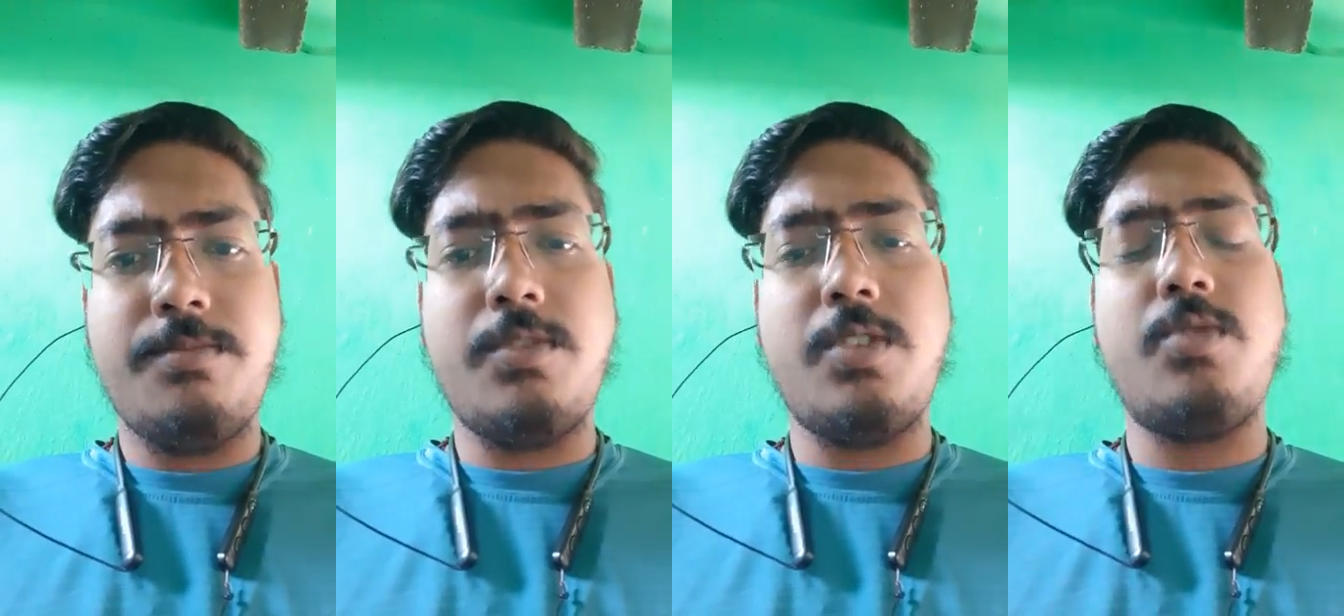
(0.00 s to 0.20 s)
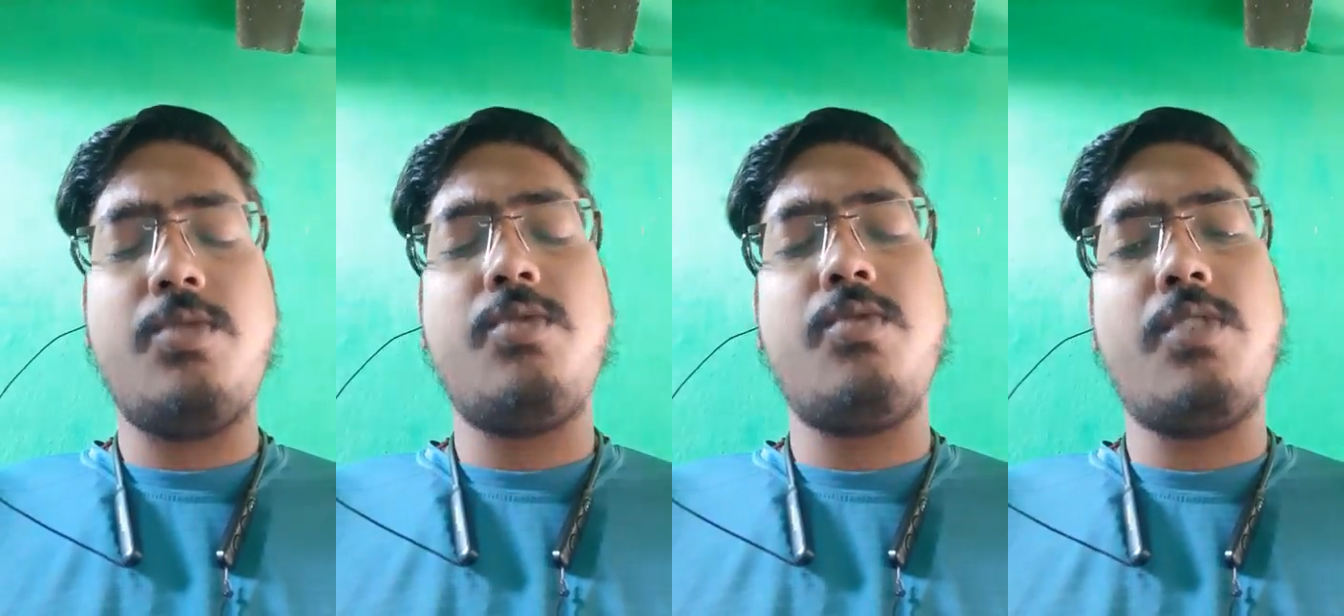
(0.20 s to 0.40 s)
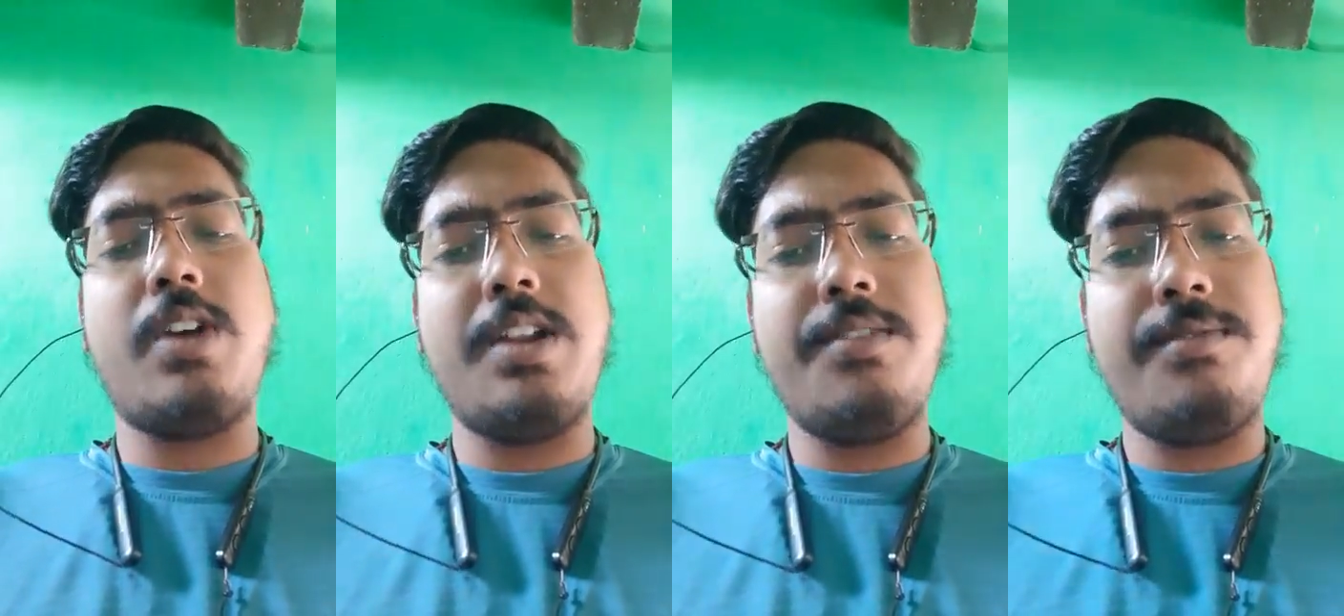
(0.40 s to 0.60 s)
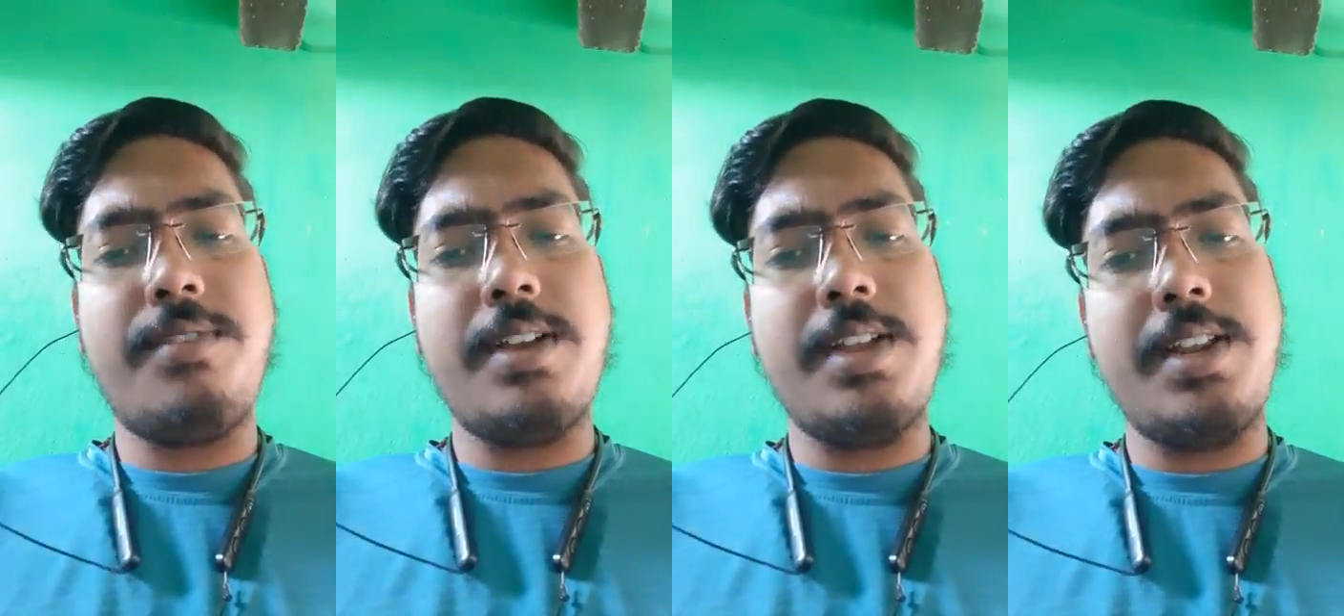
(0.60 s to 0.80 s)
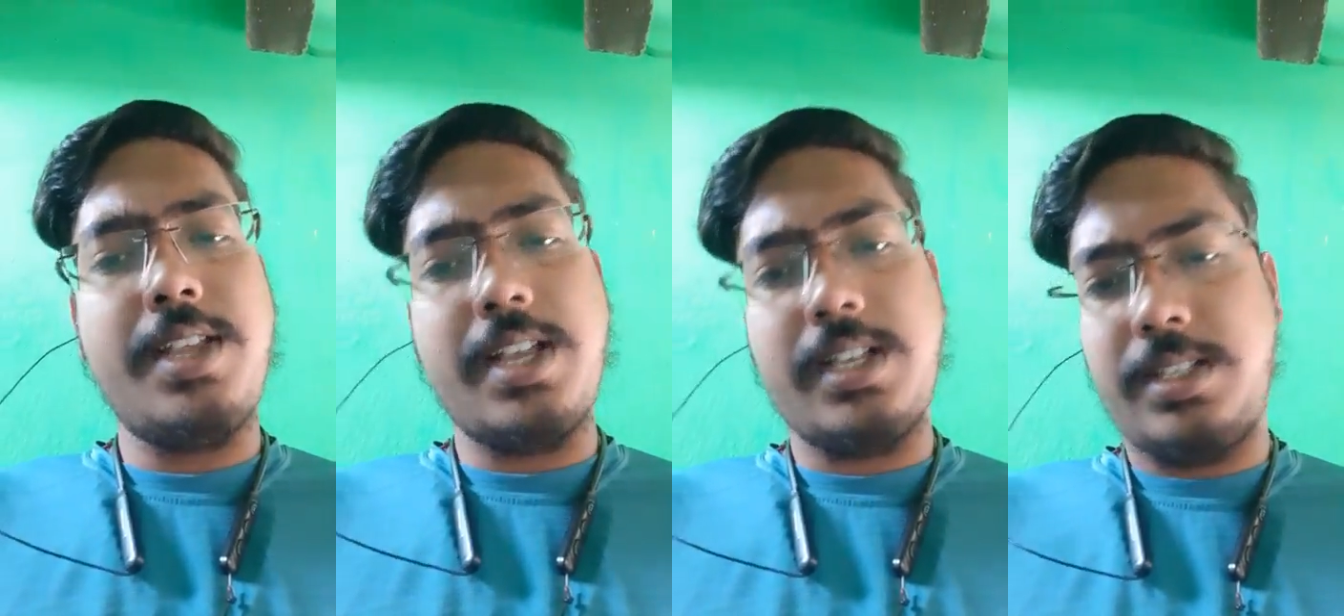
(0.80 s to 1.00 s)
or to
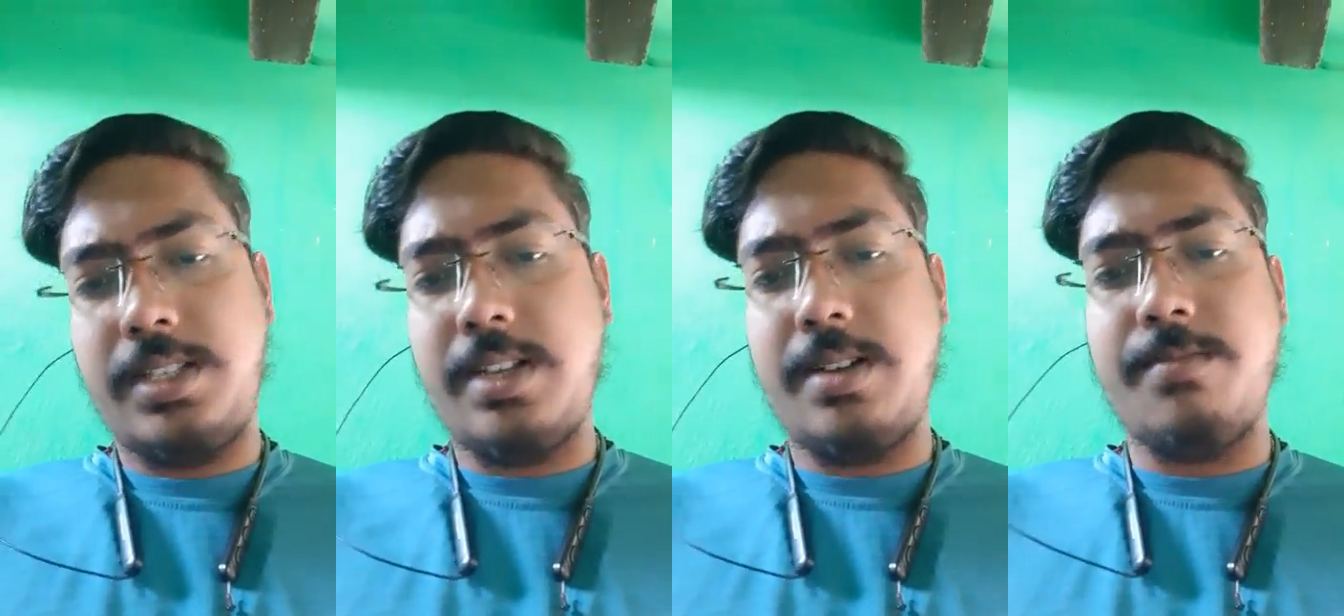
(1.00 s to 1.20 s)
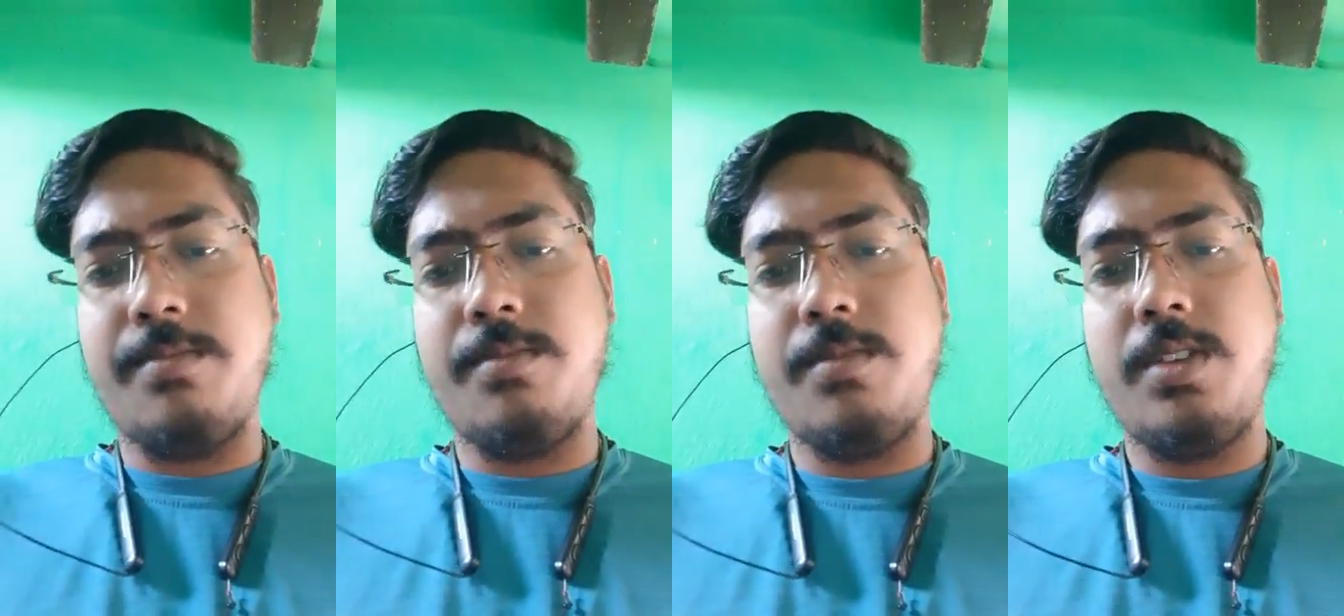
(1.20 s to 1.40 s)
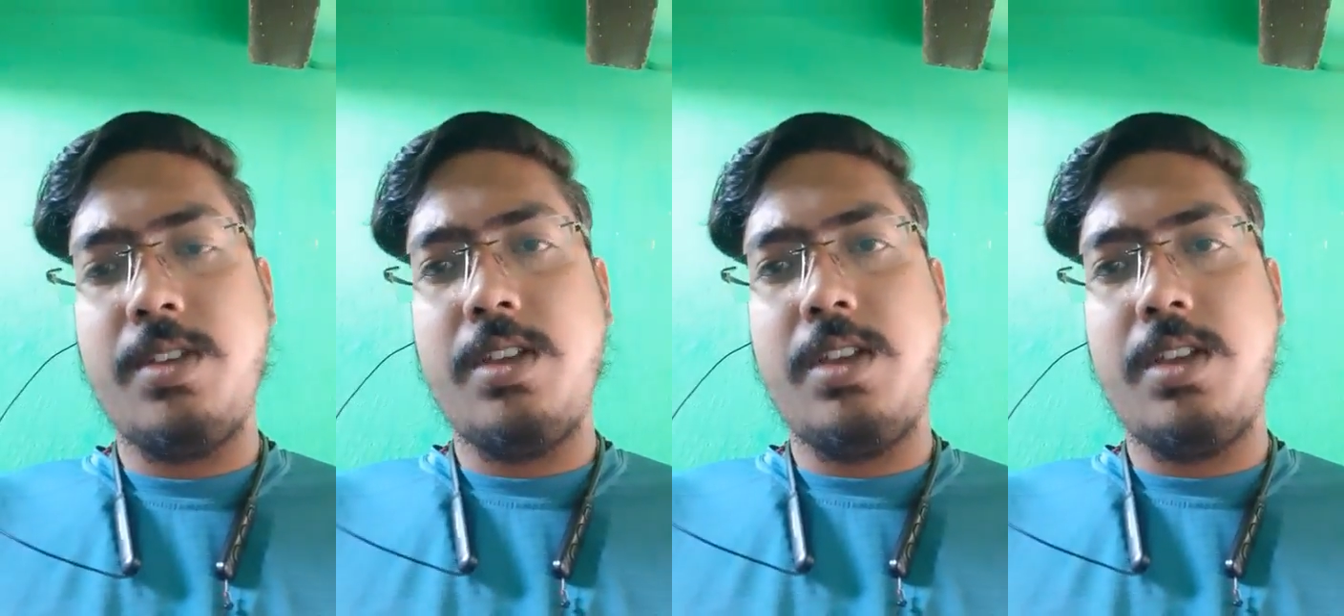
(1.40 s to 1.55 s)
qualify any exam,